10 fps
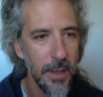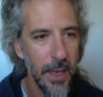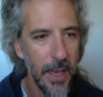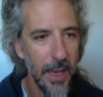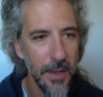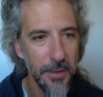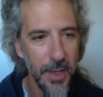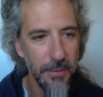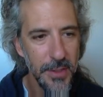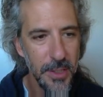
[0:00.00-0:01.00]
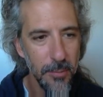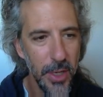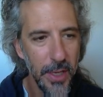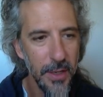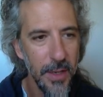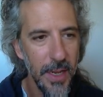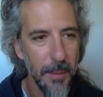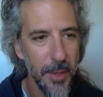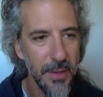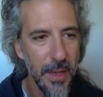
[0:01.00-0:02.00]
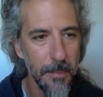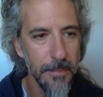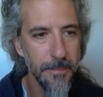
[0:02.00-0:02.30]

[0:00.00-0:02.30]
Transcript: and give it some kind of dynamic type.